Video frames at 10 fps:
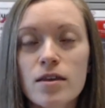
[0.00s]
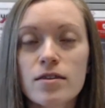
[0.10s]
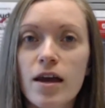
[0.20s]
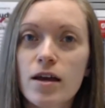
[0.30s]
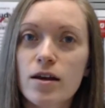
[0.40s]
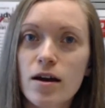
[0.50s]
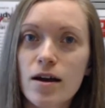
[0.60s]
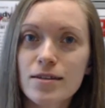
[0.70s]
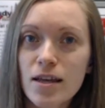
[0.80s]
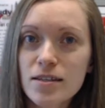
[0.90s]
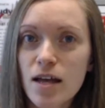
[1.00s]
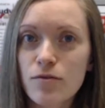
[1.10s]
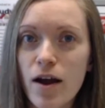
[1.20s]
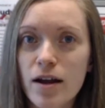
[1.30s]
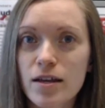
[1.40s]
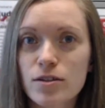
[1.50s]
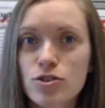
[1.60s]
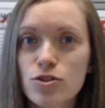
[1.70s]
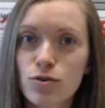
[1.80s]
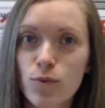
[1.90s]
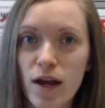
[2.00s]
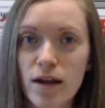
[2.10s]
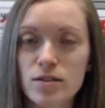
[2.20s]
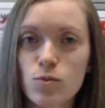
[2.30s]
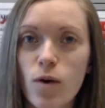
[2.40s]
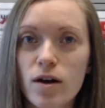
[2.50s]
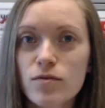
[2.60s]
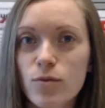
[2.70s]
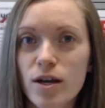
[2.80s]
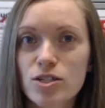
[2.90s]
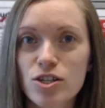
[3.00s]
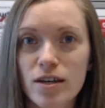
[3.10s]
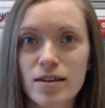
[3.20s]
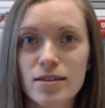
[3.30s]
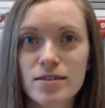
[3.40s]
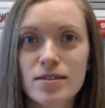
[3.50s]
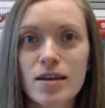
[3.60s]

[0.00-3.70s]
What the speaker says: They assess that writing in two ways, one of which is